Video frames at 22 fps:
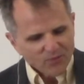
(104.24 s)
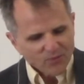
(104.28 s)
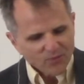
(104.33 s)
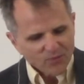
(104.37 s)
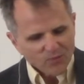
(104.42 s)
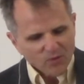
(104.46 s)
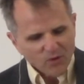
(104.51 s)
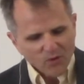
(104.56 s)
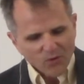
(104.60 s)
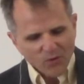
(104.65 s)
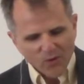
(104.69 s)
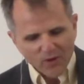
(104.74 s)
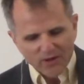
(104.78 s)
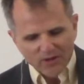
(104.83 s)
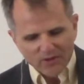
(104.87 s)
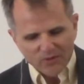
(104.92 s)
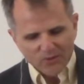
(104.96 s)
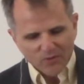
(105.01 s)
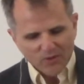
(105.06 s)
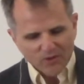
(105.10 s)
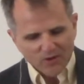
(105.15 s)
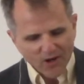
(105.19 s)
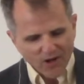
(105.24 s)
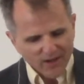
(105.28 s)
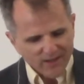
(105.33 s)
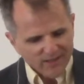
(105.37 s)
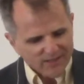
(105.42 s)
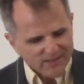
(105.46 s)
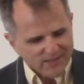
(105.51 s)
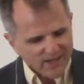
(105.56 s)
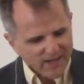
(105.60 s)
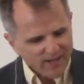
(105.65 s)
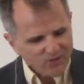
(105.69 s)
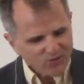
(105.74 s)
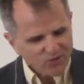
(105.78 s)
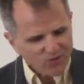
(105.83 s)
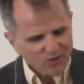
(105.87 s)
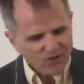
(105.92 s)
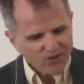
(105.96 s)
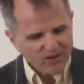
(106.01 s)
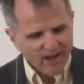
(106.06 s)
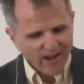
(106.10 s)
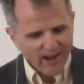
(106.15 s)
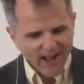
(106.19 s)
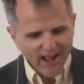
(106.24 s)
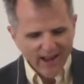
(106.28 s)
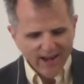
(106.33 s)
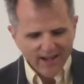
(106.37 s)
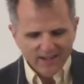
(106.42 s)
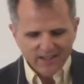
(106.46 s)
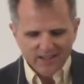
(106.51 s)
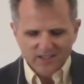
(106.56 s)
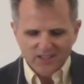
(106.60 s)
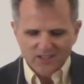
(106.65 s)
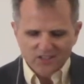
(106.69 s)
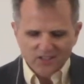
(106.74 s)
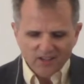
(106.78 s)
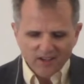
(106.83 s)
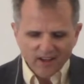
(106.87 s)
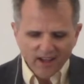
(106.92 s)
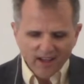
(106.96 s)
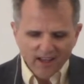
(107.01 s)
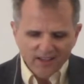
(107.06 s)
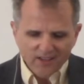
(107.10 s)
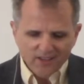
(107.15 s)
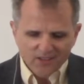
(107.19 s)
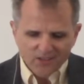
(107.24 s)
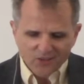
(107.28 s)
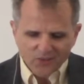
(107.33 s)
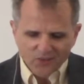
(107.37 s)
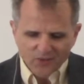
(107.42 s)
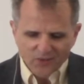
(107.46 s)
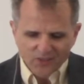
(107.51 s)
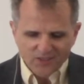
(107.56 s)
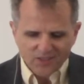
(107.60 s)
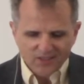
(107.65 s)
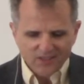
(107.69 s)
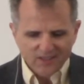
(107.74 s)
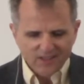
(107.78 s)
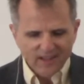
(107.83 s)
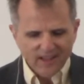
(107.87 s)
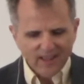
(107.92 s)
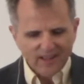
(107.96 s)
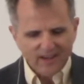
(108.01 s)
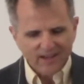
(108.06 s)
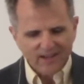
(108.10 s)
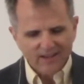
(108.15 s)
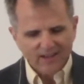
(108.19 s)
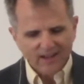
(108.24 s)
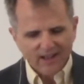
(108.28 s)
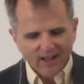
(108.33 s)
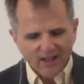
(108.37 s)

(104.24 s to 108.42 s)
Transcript: According to an architectural guide, it is an unsophisticated,